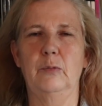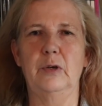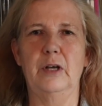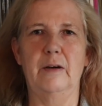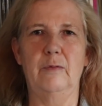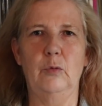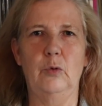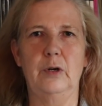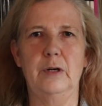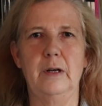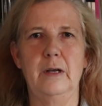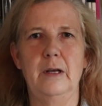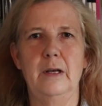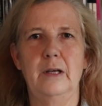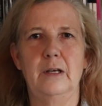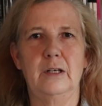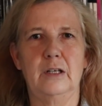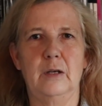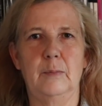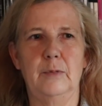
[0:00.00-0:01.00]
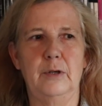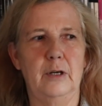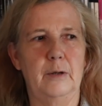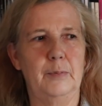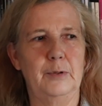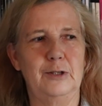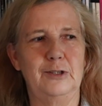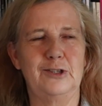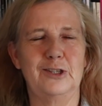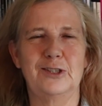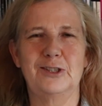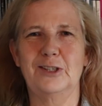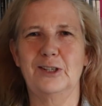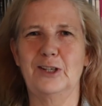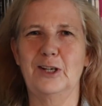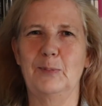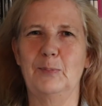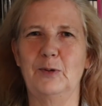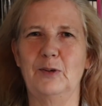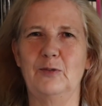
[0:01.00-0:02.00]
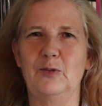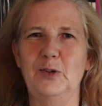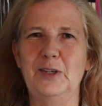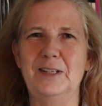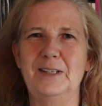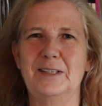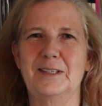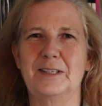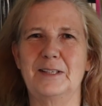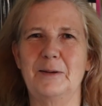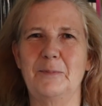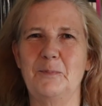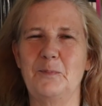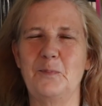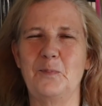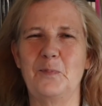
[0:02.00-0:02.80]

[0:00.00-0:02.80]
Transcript: We have one coming up in just a couple of weeks